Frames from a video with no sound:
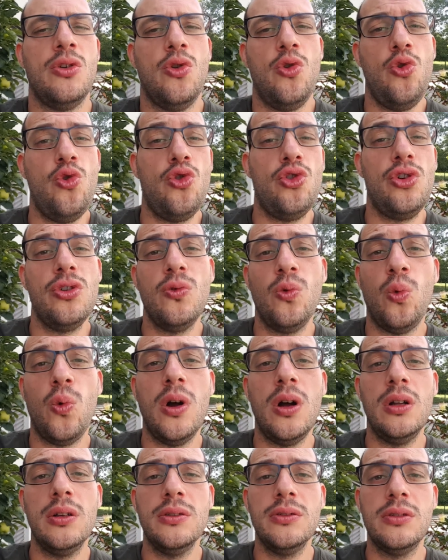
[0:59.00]
Or you
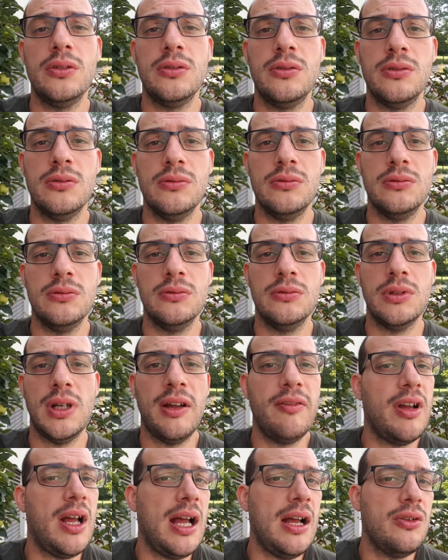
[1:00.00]
want to
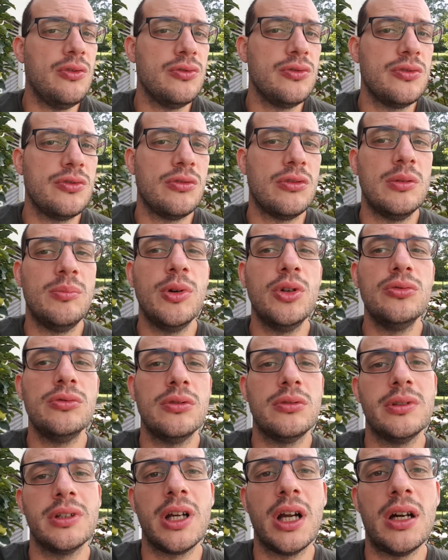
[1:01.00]
have a house or a boat
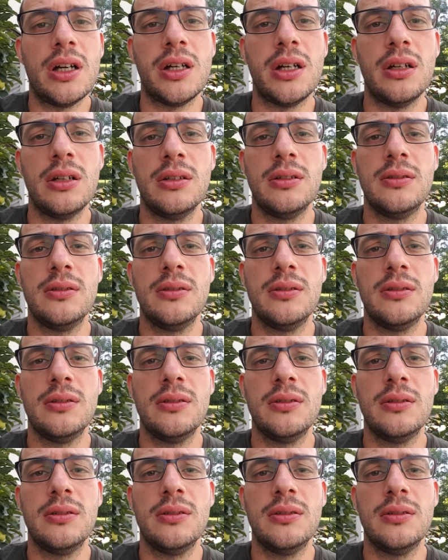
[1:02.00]
or a car.